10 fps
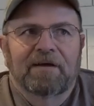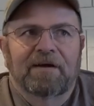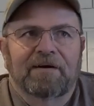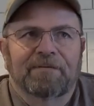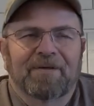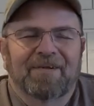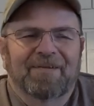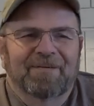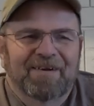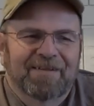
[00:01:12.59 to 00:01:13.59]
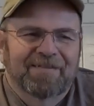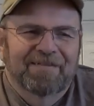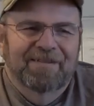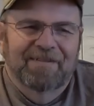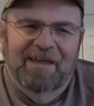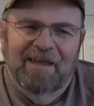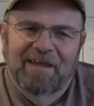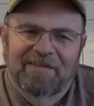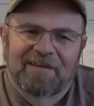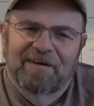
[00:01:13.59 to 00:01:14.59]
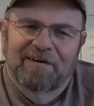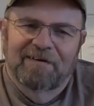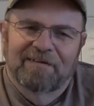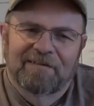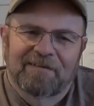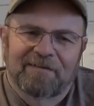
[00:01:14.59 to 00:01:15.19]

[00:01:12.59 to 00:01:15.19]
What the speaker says: The only one that they had there